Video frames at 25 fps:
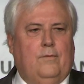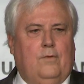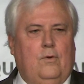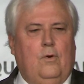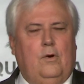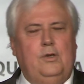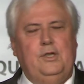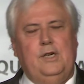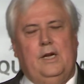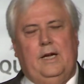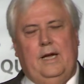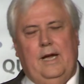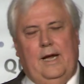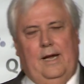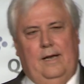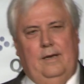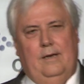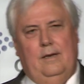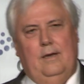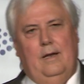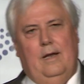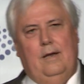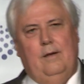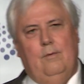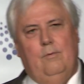Of course you can.
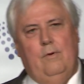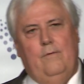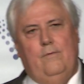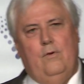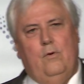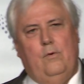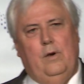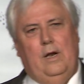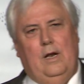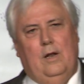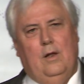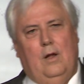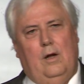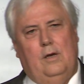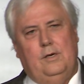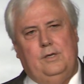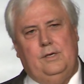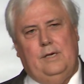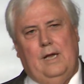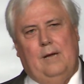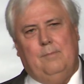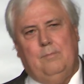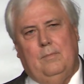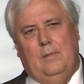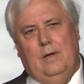And we've already
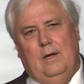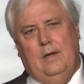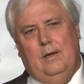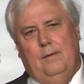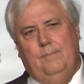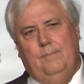lodged up